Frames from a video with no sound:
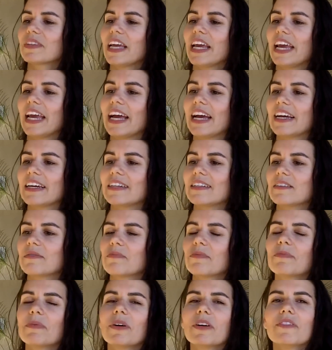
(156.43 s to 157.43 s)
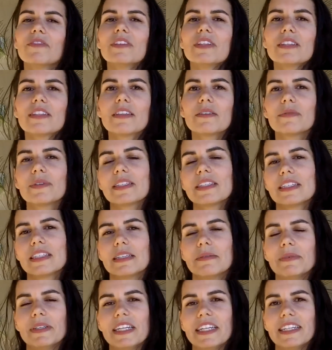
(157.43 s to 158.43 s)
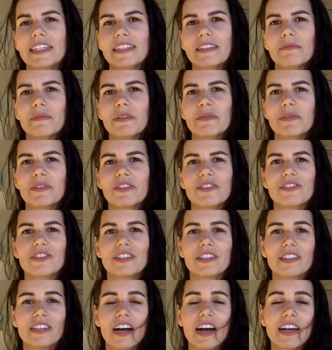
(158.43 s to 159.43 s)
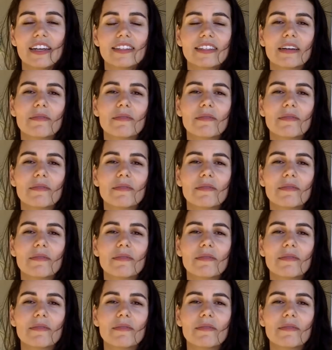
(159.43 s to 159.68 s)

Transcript: And part of it that was intimidating to me was just the size.